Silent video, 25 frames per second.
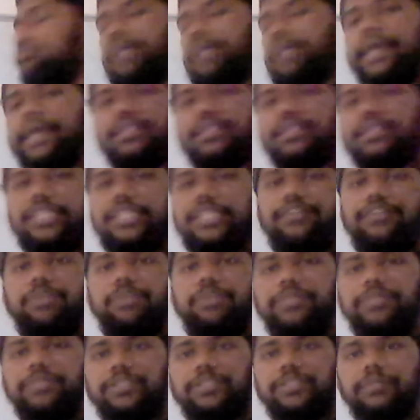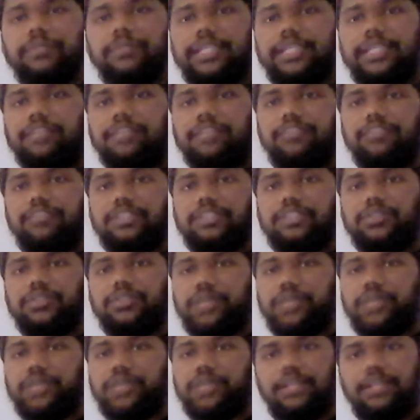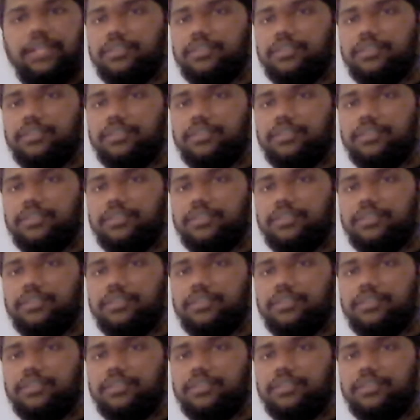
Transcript: XA will precipitate first. You can